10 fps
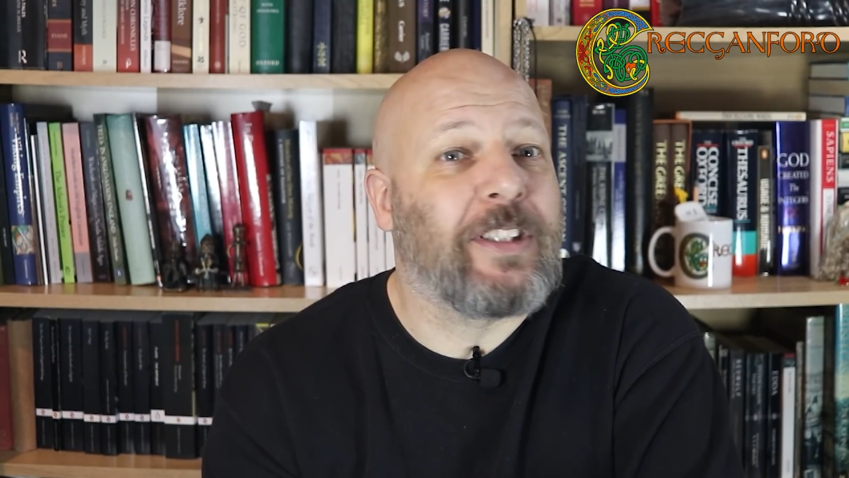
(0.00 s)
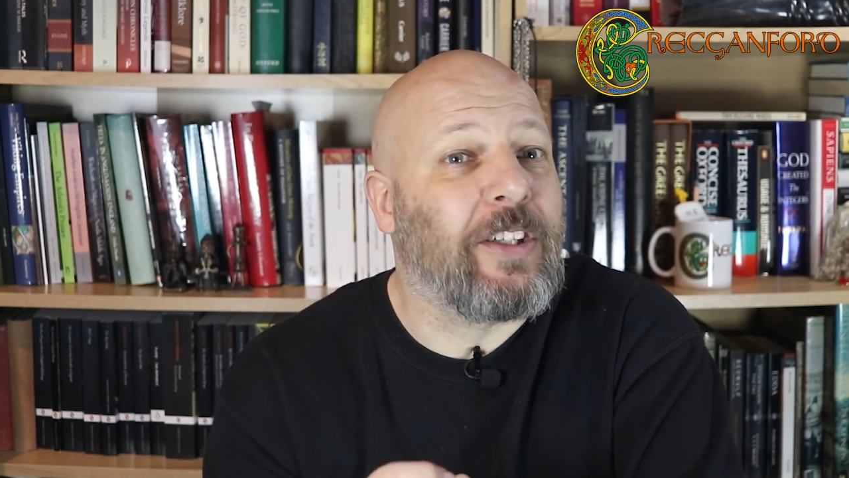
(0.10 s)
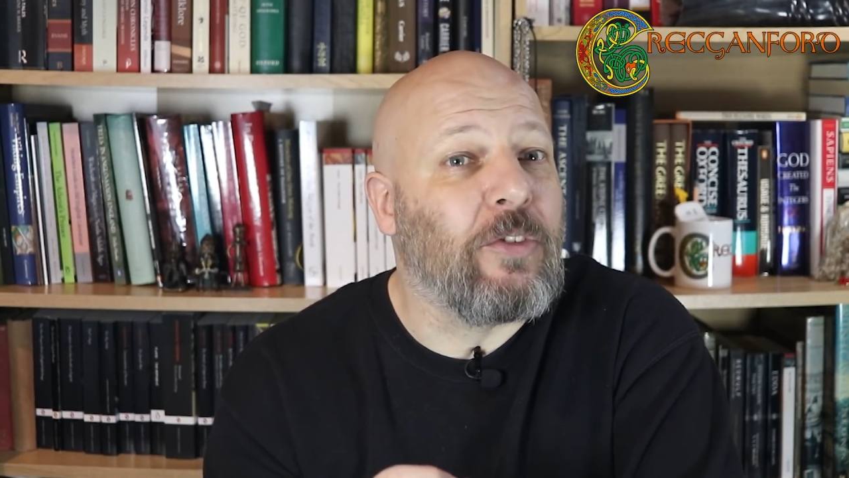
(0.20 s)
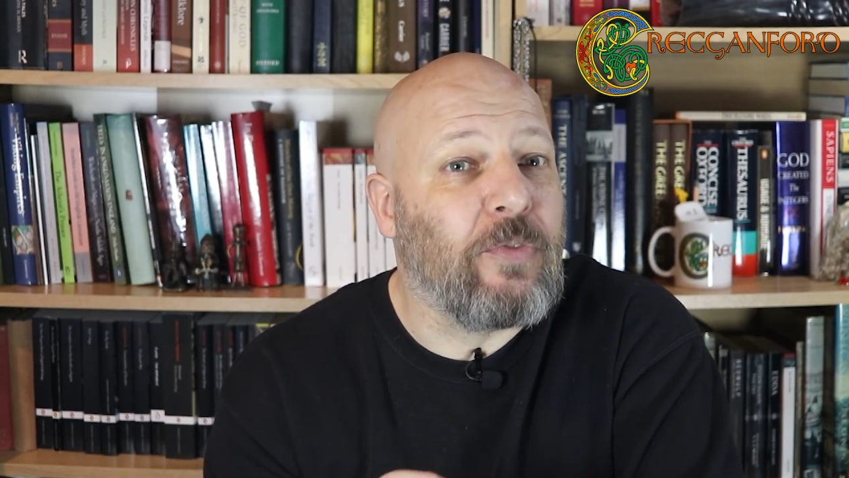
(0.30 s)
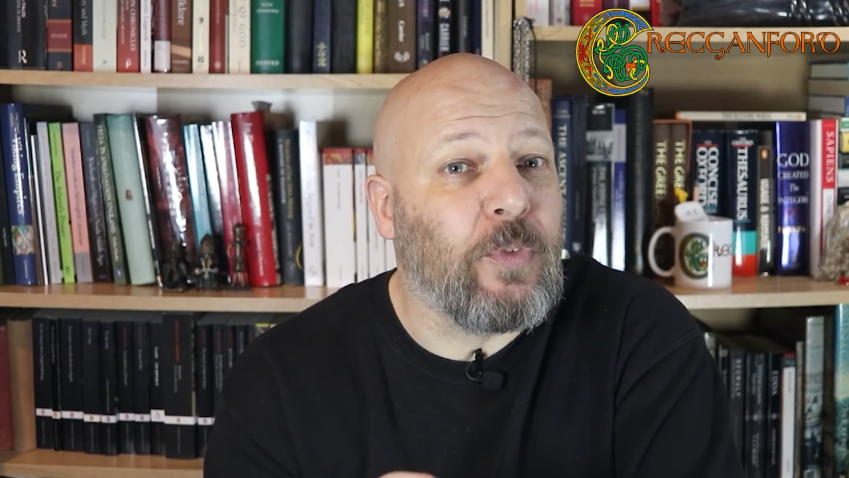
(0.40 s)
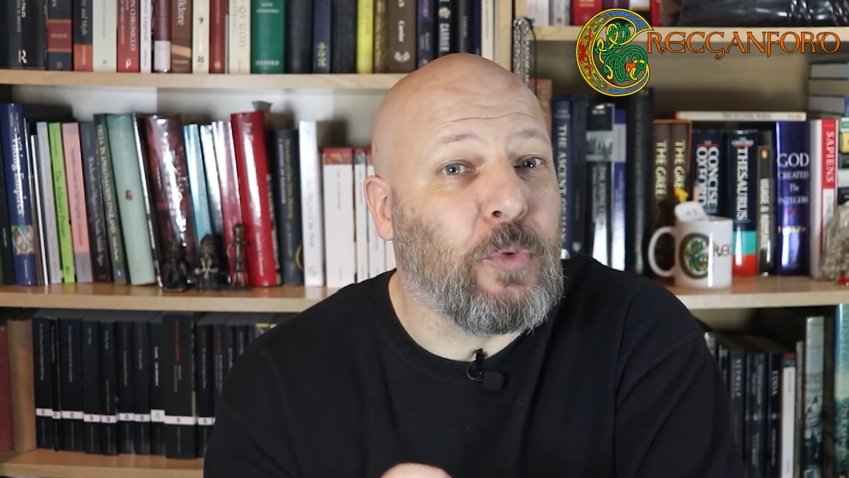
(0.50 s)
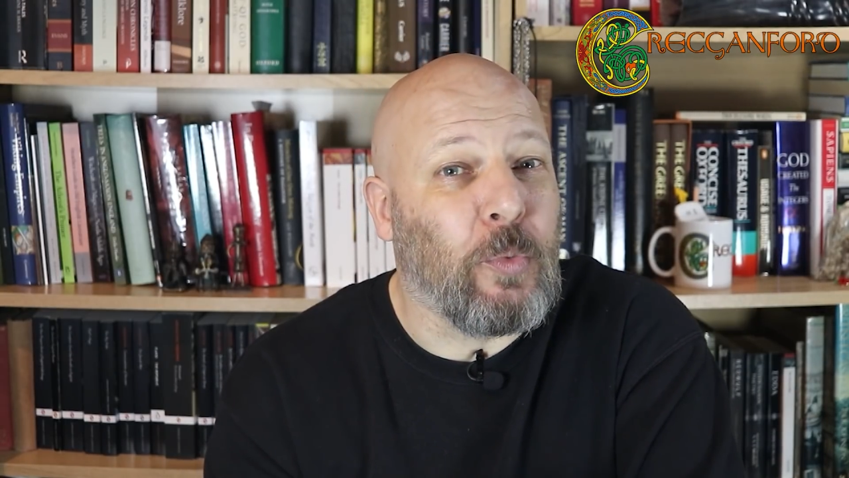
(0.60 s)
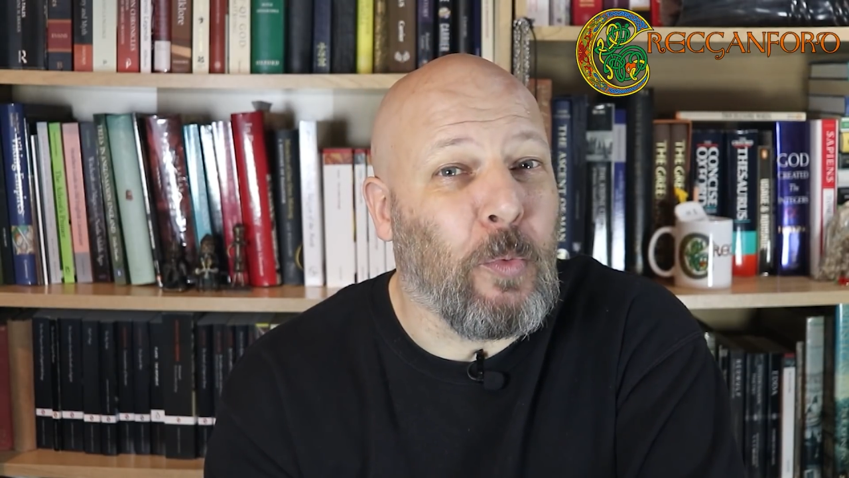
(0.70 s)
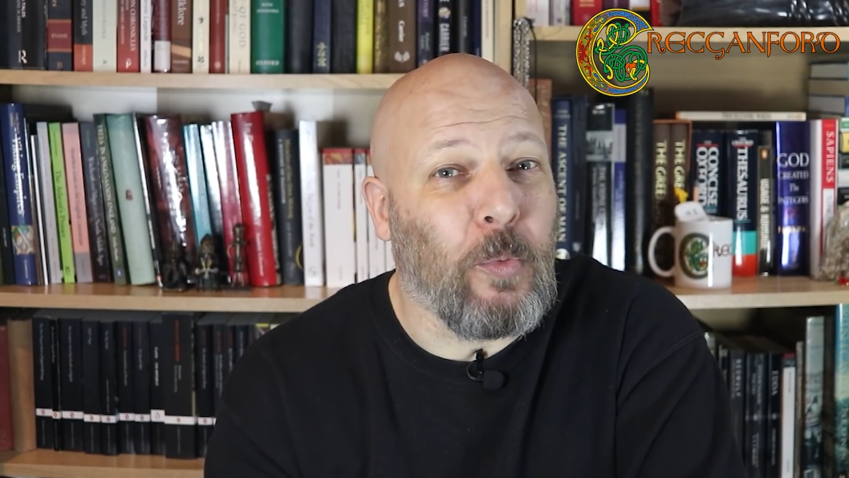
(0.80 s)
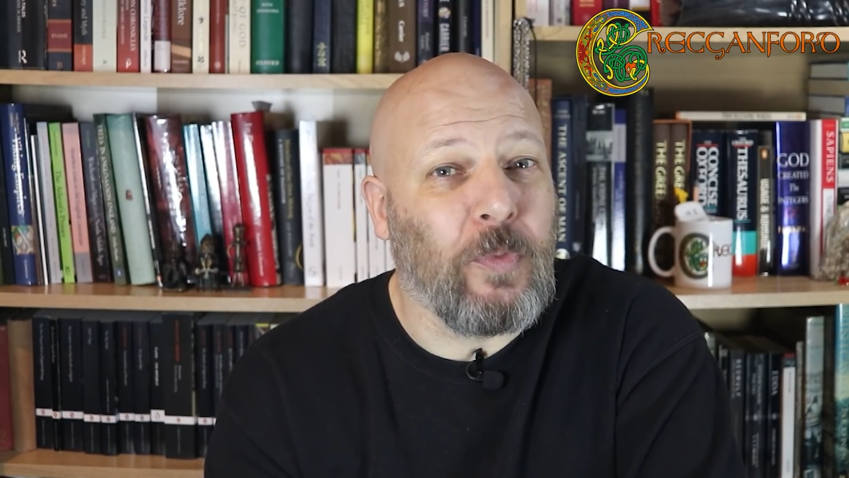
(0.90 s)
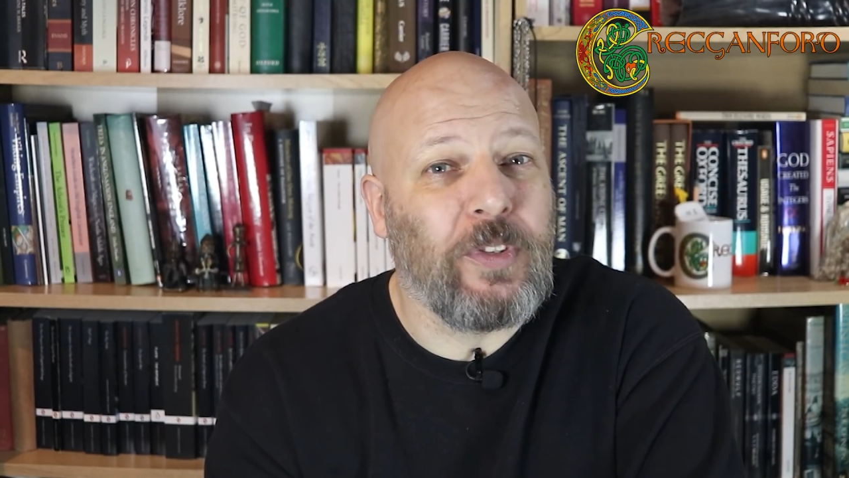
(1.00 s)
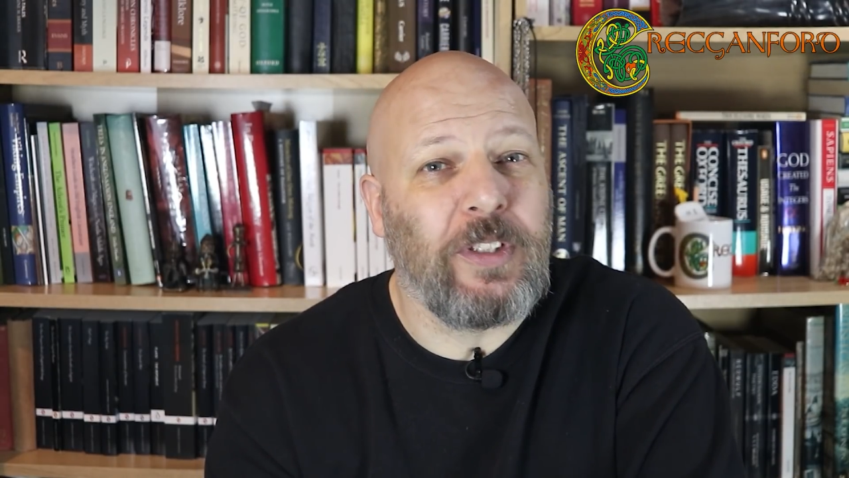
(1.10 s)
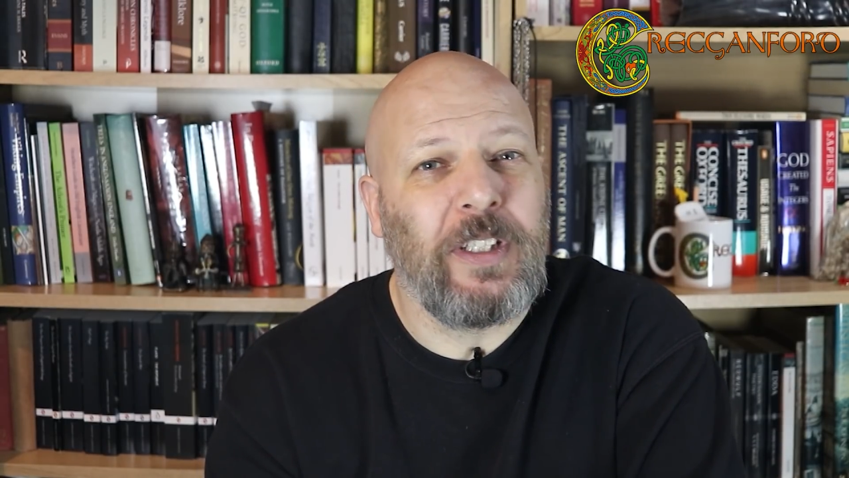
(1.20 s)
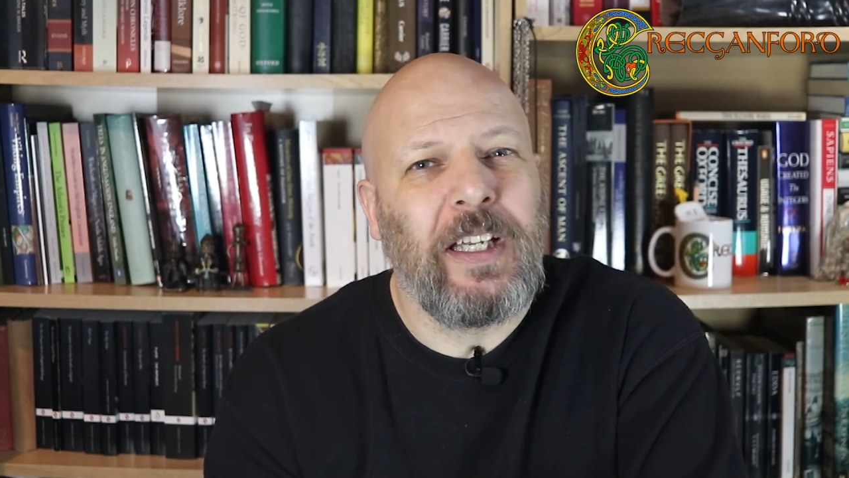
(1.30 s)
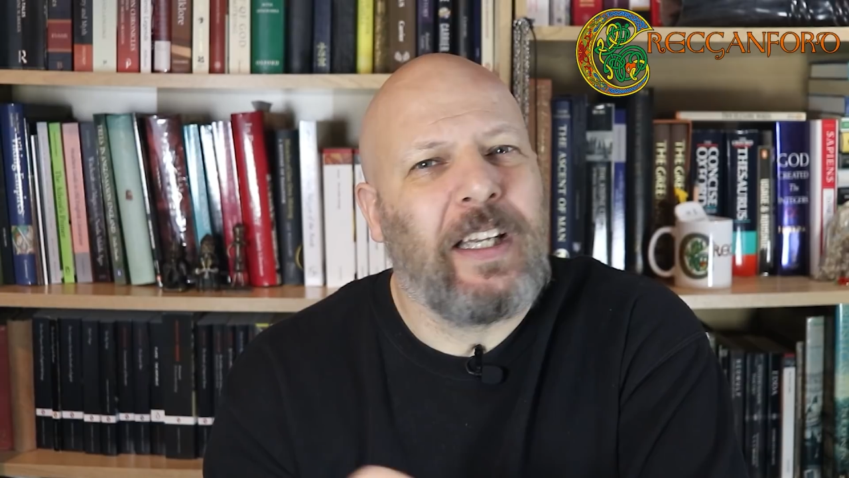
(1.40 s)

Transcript: skillful dwarves,